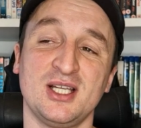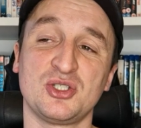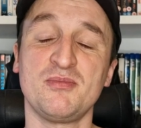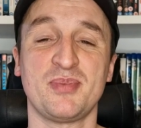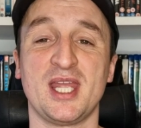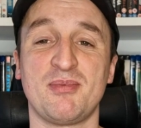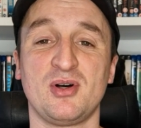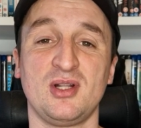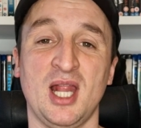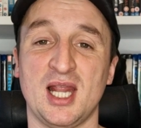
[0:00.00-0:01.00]
Some
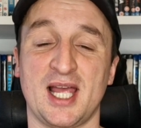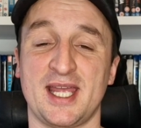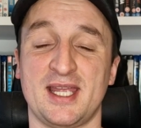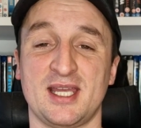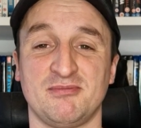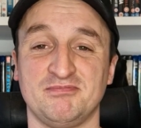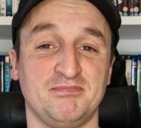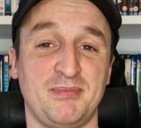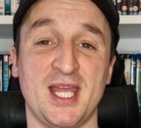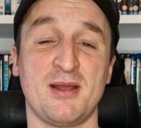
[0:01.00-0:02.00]
people like
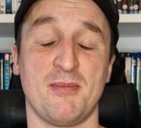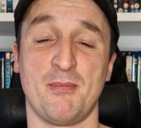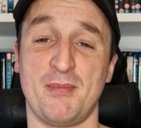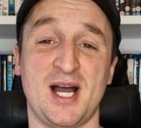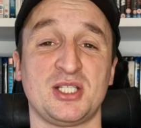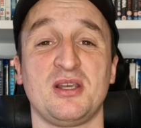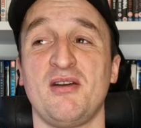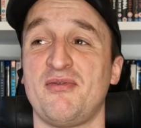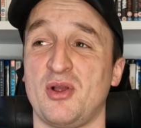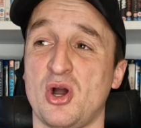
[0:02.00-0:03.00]
big,
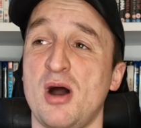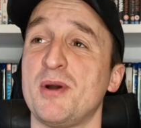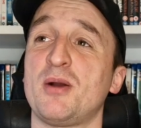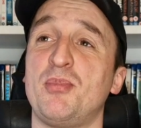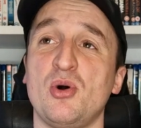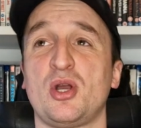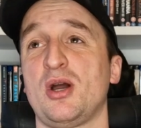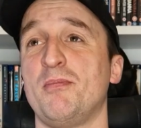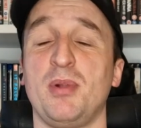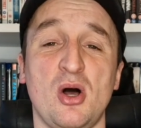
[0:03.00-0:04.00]
massive comic book
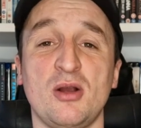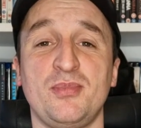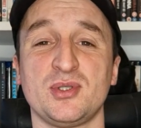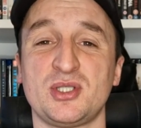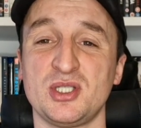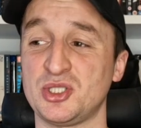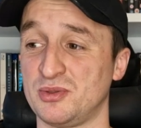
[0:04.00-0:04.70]
blockbusters.